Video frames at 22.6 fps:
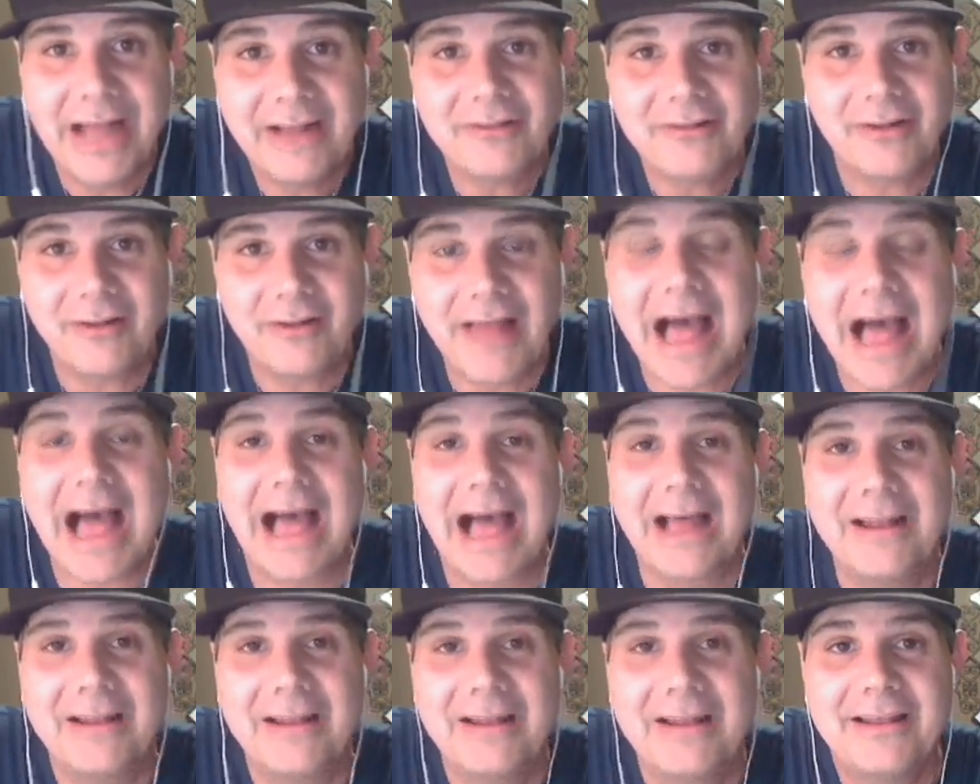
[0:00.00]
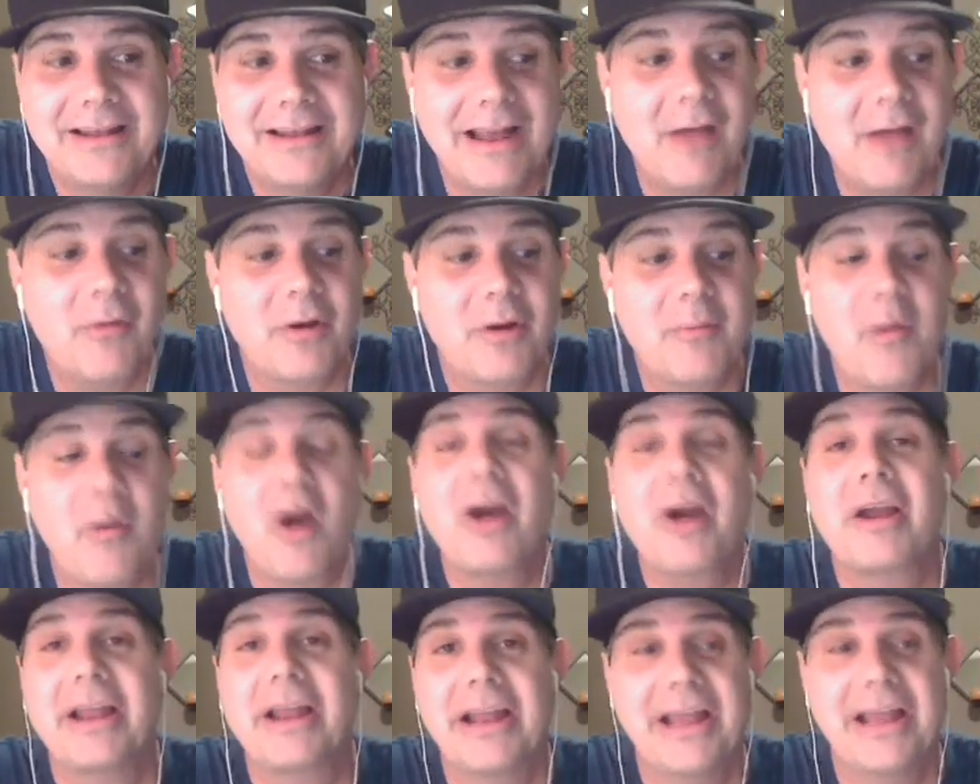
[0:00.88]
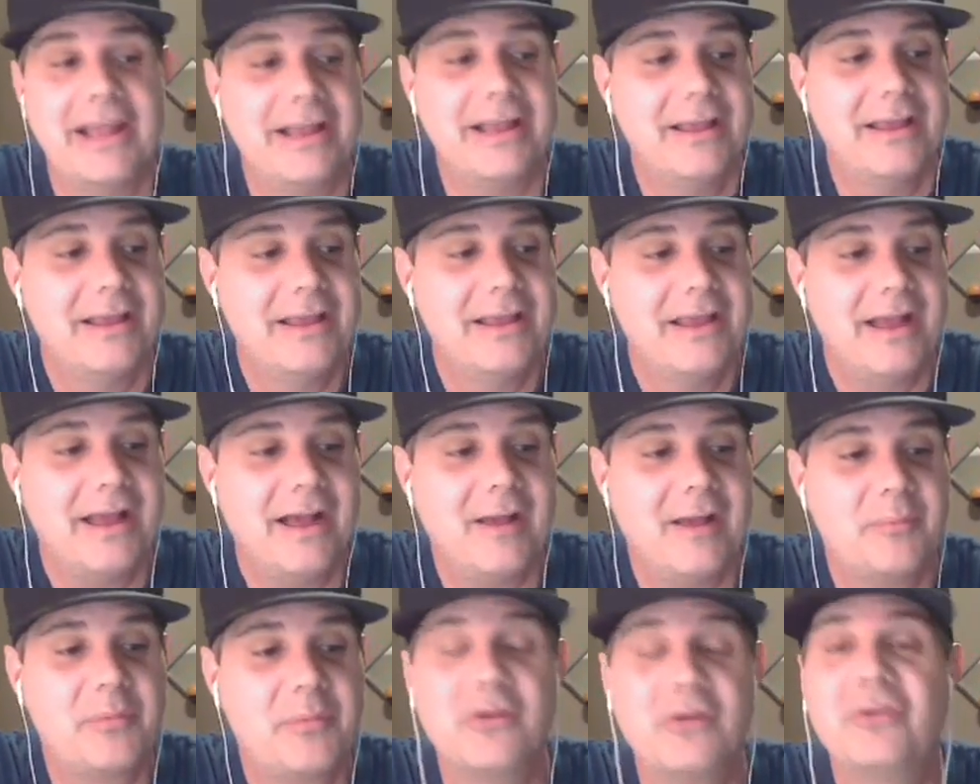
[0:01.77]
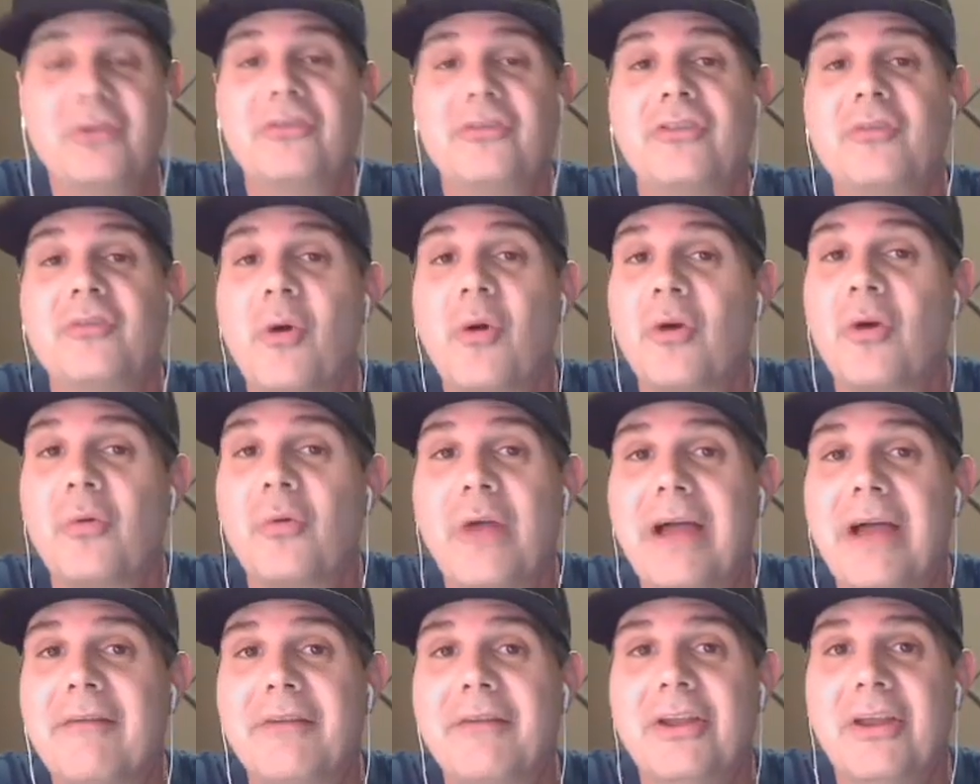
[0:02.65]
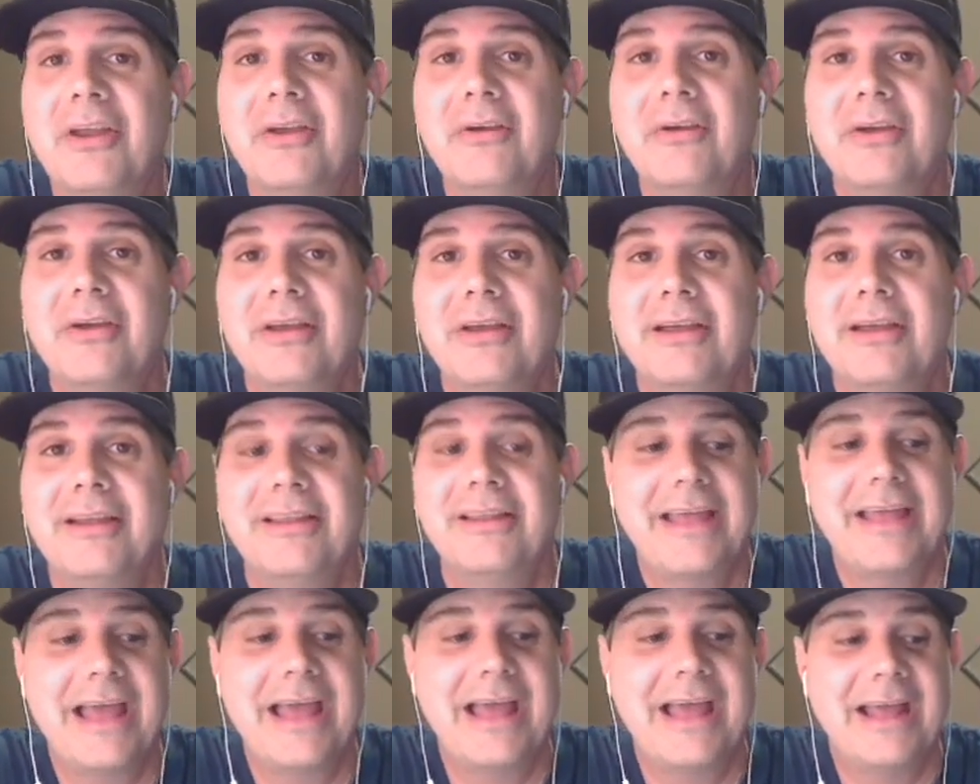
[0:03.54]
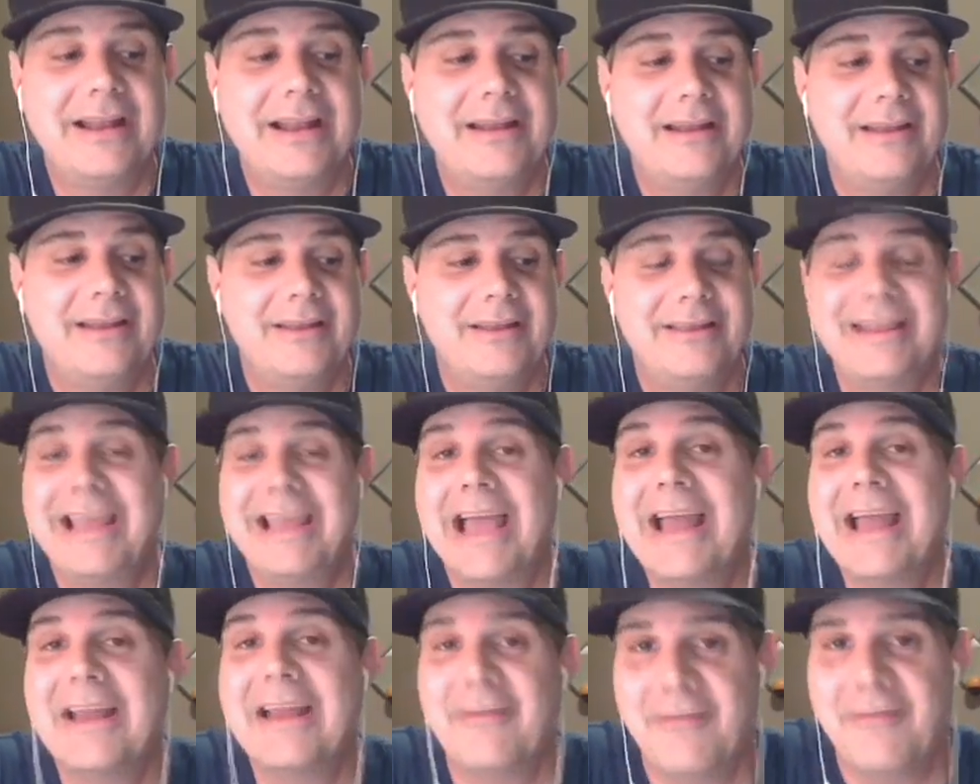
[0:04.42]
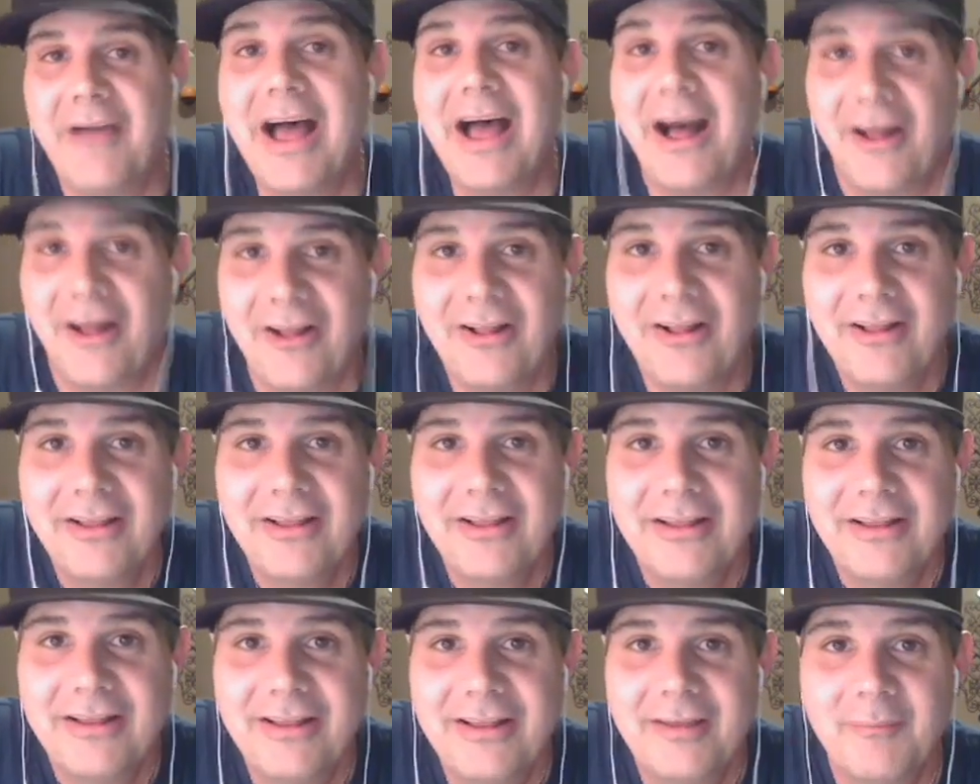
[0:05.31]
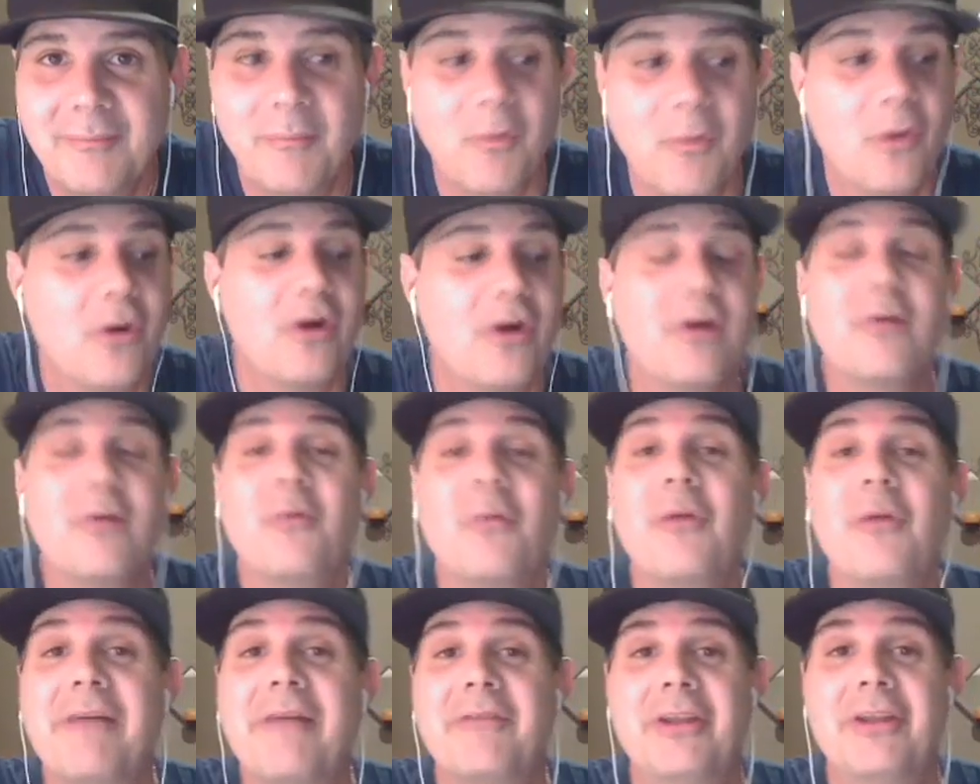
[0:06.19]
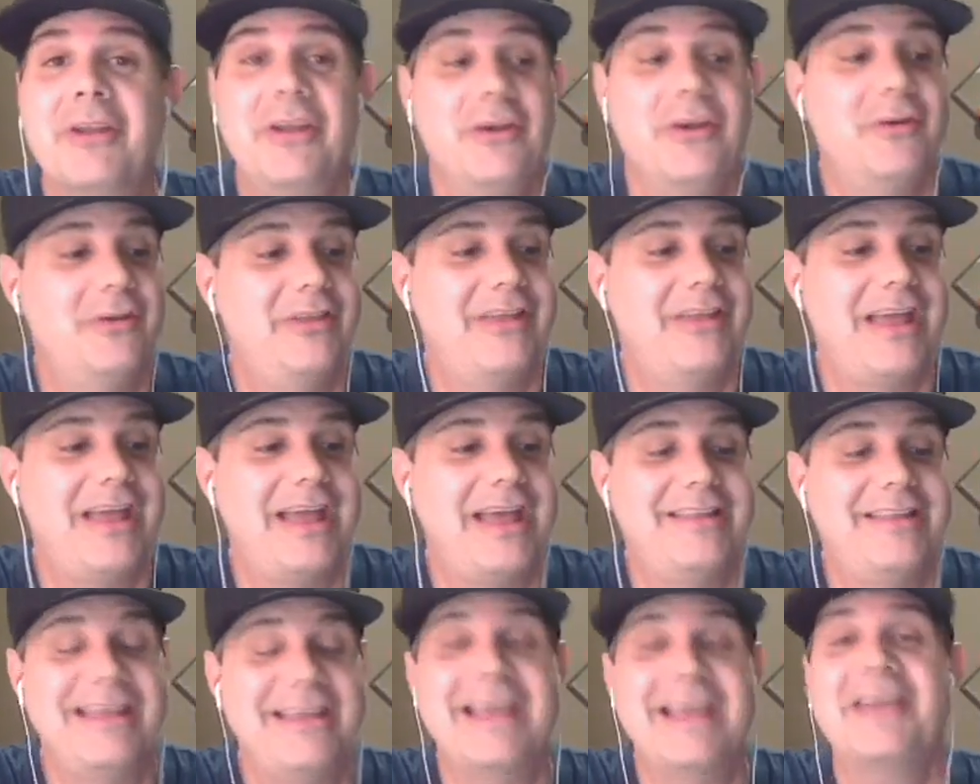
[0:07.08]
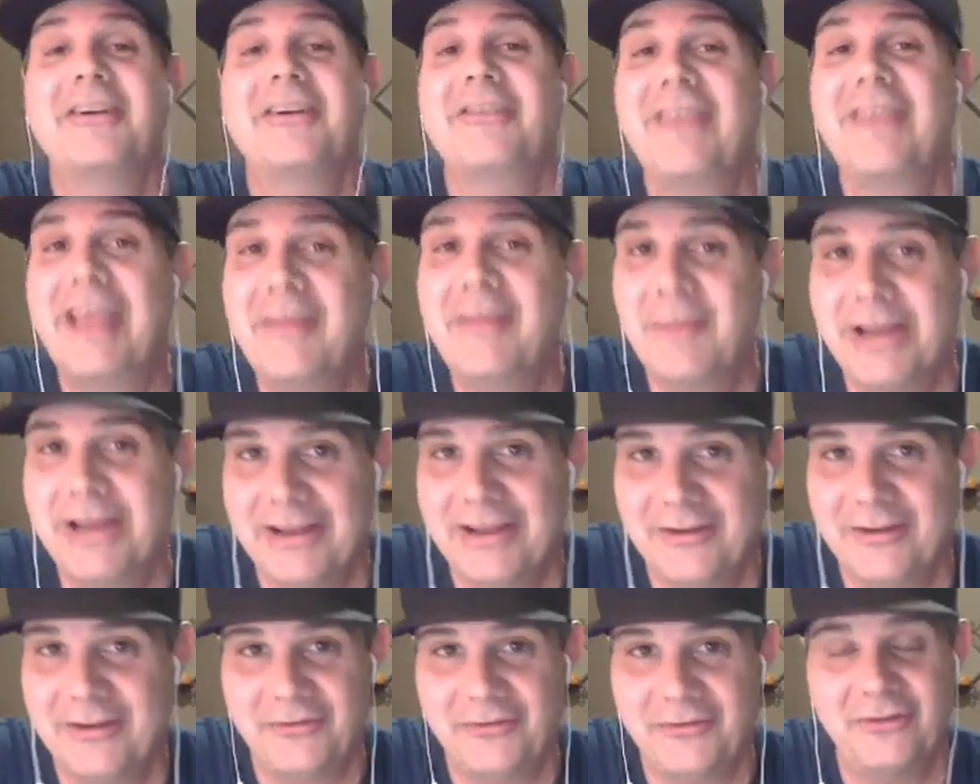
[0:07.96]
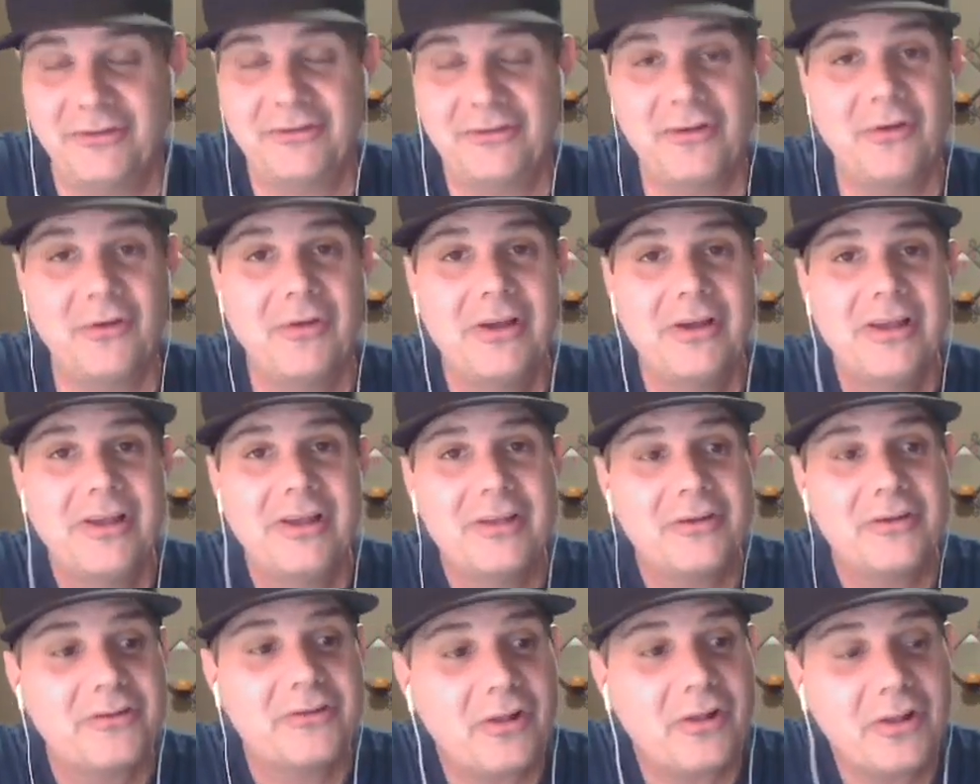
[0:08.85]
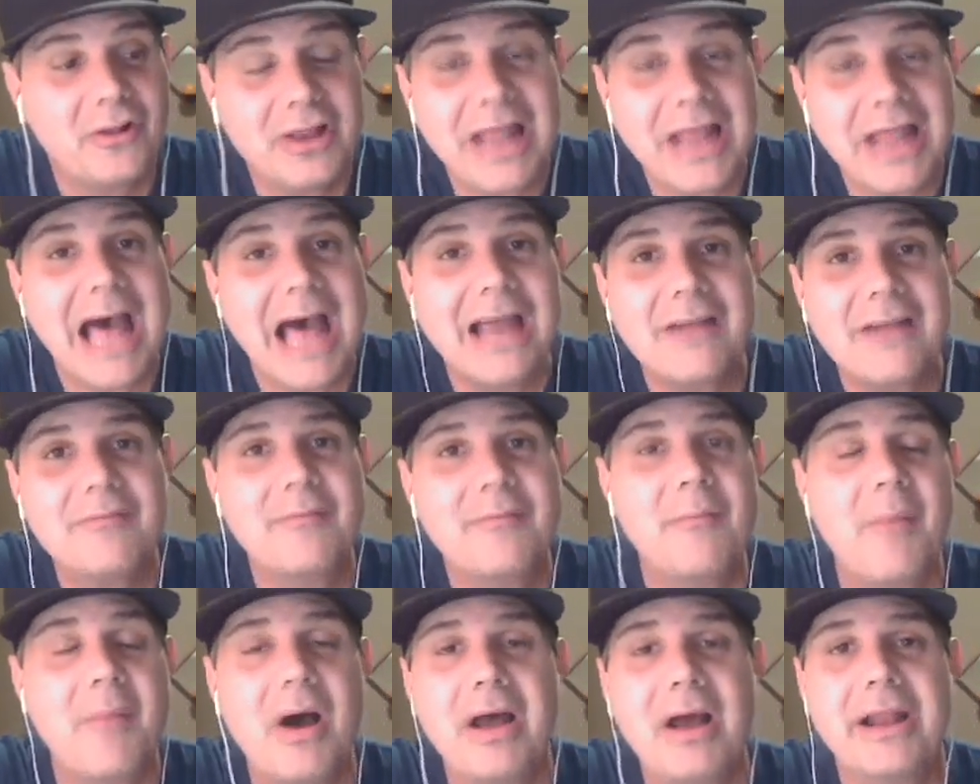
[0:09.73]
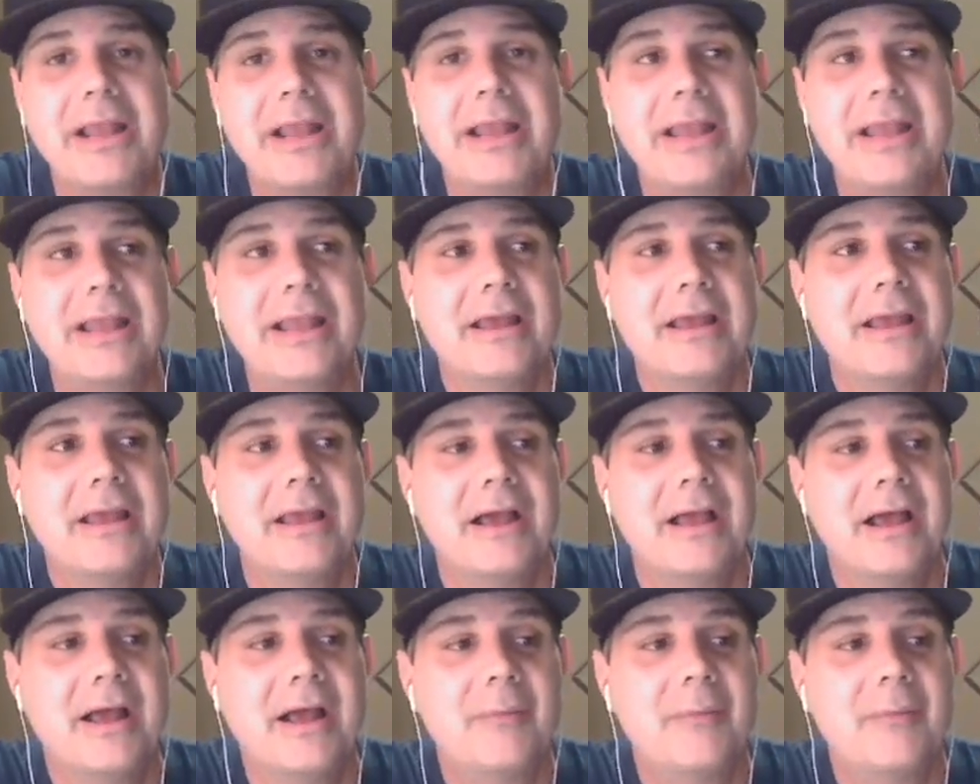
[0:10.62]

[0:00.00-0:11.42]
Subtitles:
I mean, that's a lot. Network marketing produces more revenue than the NFL, more revenue than the entertainment industry. So there's a lot of money